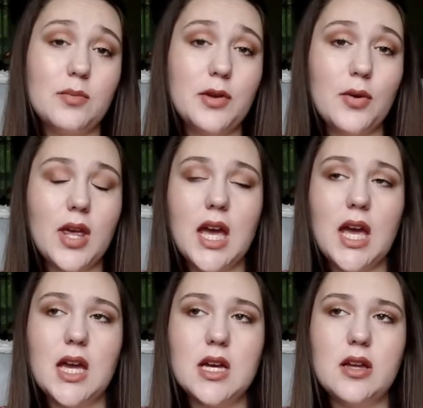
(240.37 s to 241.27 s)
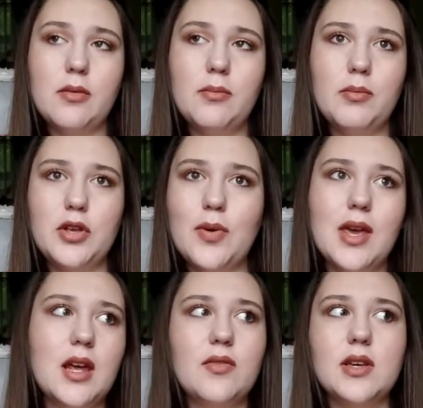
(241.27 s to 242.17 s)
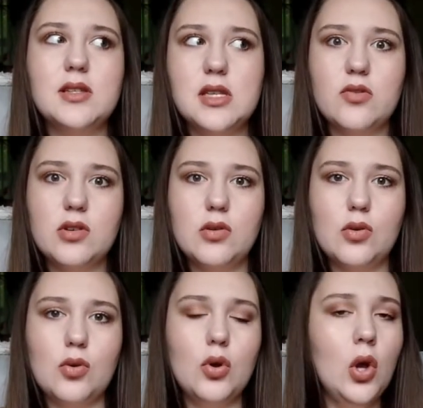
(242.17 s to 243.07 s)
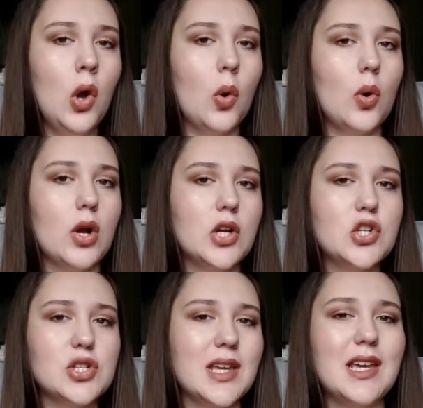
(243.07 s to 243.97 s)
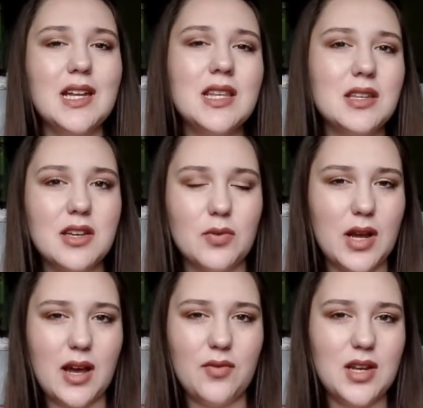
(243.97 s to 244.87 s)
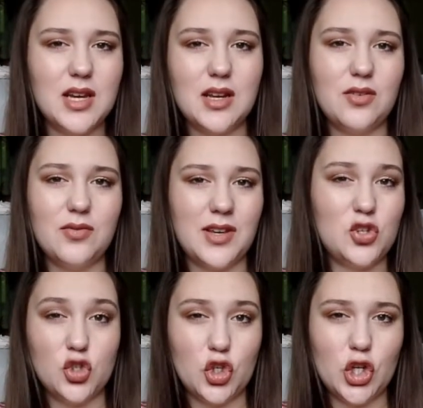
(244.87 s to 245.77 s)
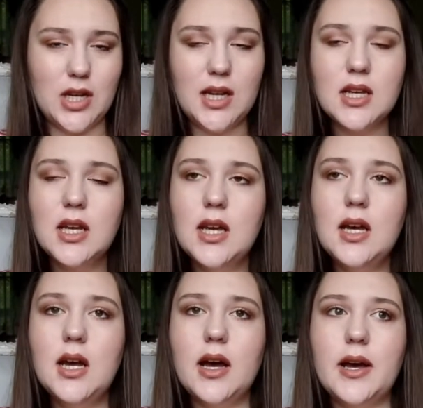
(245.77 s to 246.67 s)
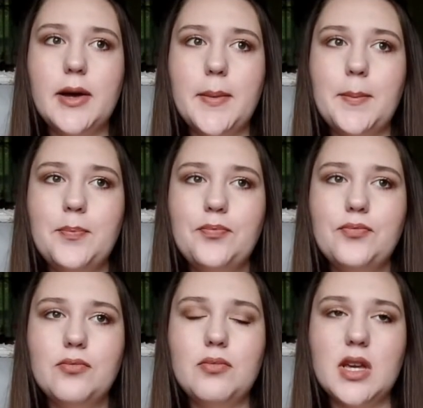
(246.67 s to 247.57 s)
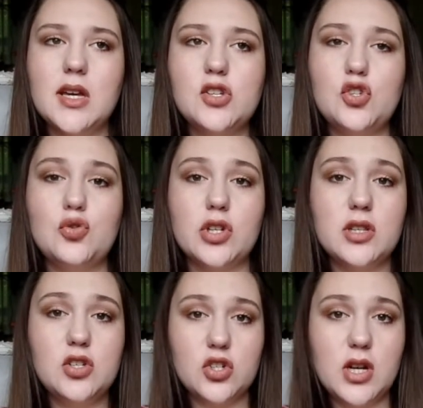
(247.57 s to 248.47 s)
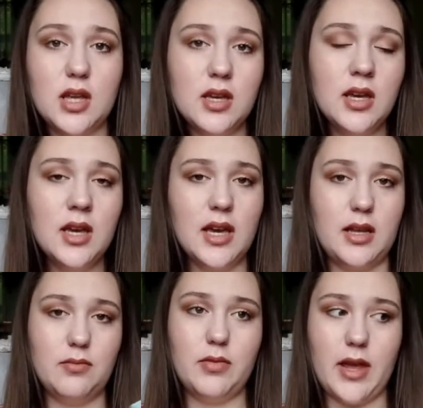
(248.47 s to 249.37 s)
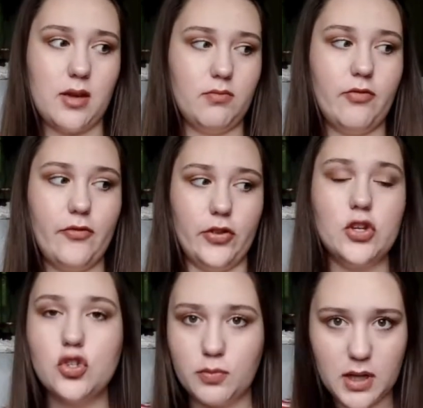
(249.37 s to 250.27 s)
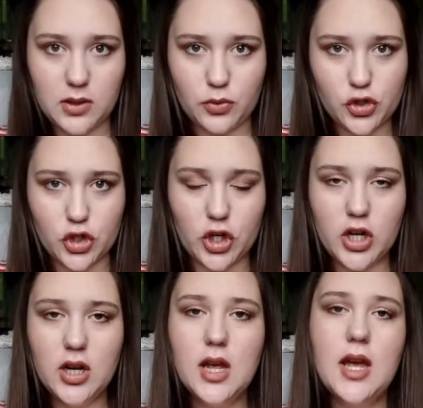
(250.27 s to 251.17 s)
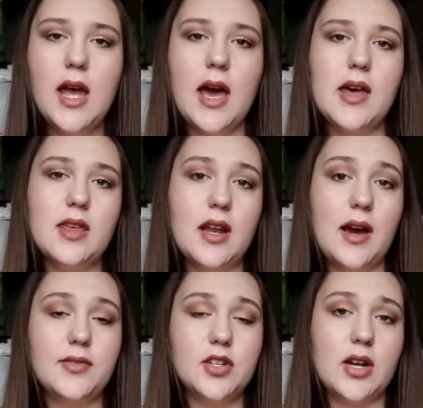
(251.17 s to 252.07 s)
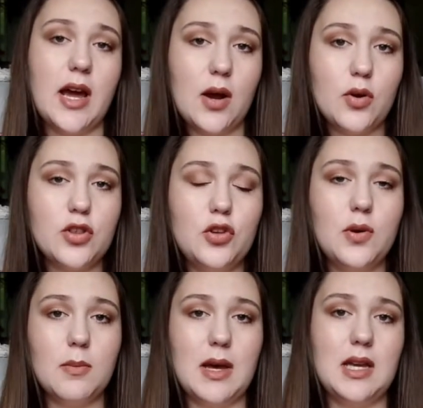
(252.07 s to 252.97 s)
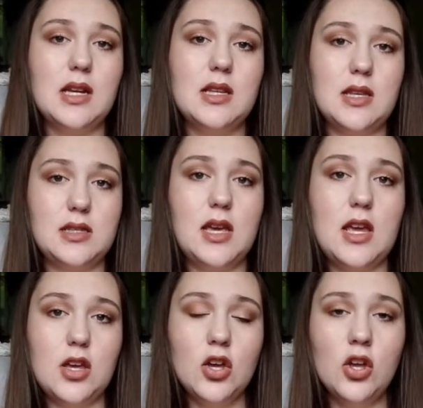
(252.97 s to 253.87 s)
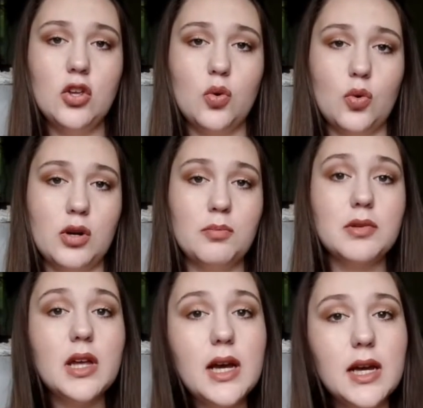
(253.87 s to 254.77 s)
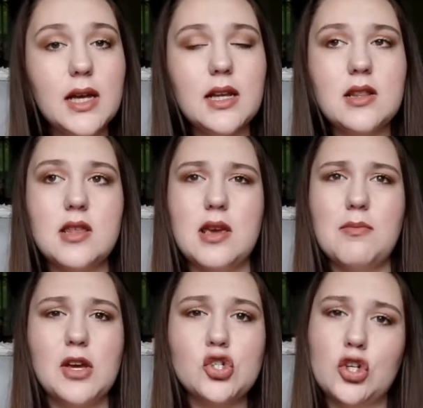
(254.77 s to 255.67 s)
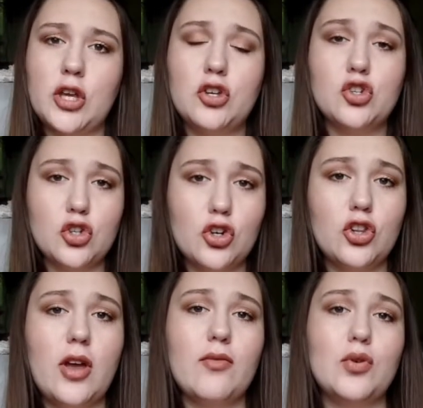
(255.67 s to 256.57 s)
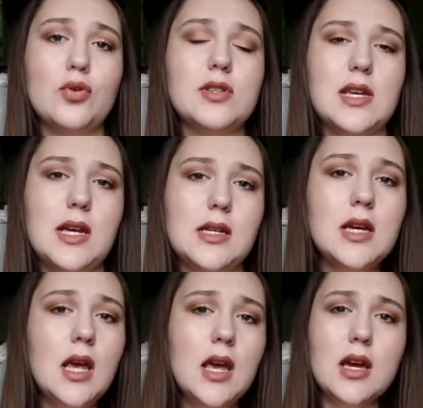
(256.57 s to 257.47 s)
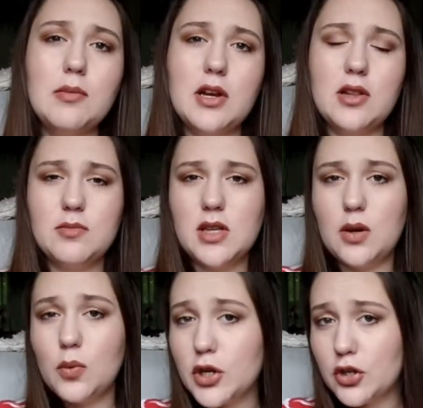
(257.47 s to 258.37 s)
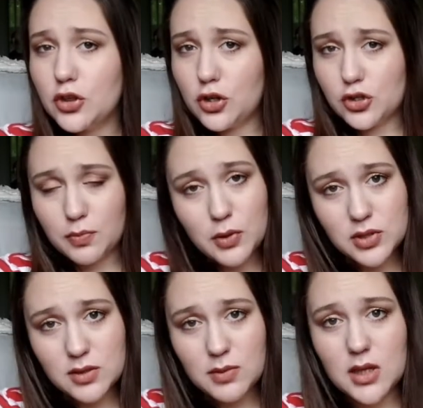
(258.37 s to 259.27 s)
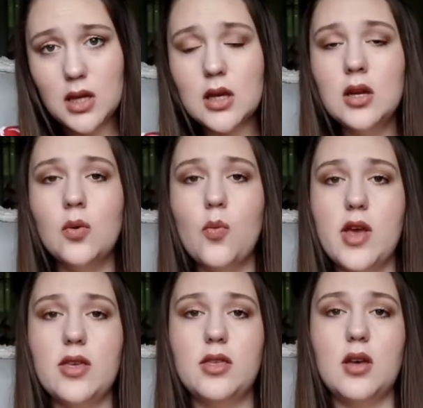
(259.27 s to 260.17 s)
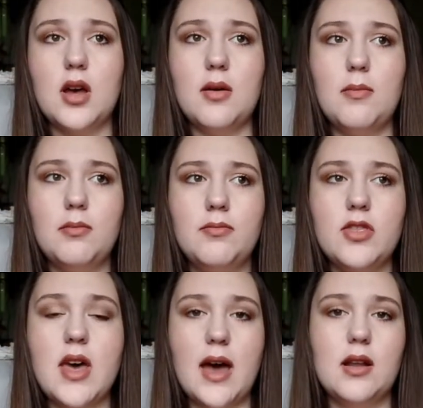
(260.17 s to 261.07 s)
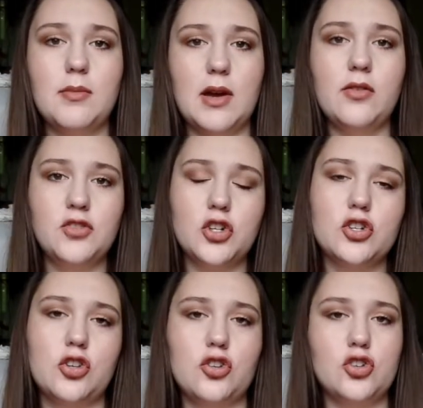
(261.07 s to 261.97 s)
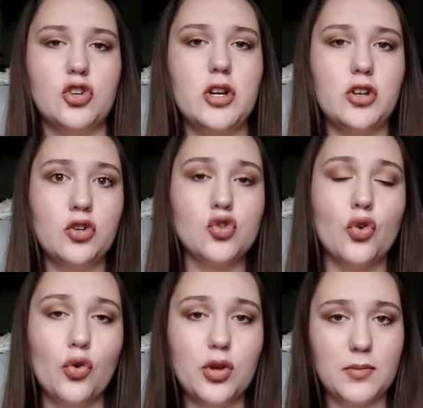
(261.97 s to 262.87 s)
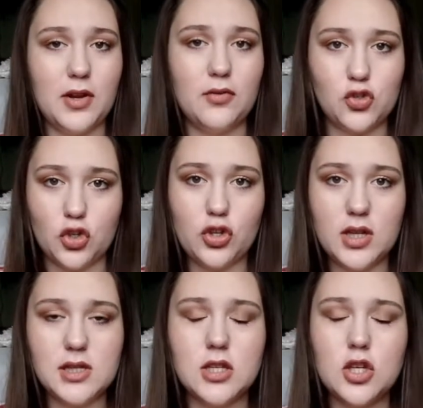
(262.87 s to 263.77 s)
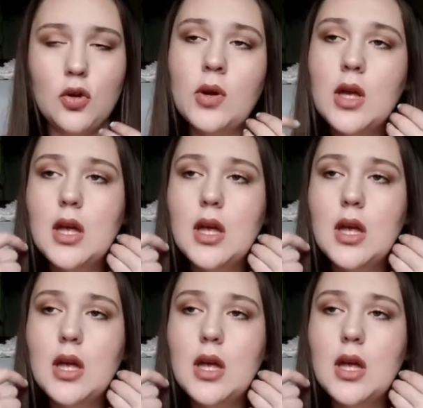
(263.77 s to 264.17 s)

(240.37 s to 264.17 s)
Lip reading: would be okay, but you can't have like cereal or just like anything that would have any kind of like sugar in it, because you drink this drink and it like floods your body with sugar, and then after an hour then you come back in and they take your blood and then they measure like your sugar levels and compare them to like where they're supposed to be with that amount of sugar. So they're just trying to control the amount of sugar that's in you.